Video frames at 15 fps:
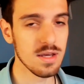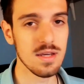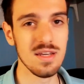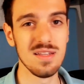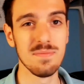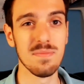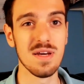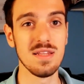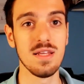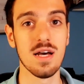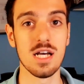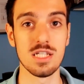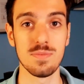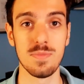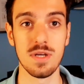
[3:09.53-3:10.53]
in many
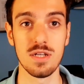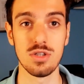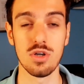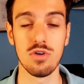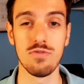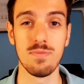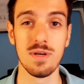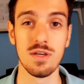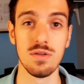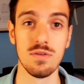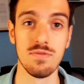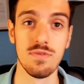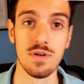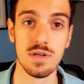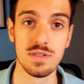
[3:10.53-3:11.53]
aspects of my
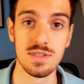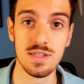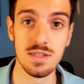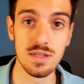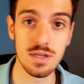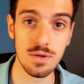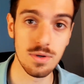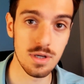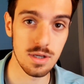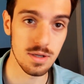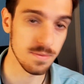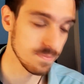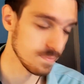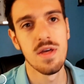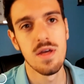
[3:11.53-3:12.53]
university degree.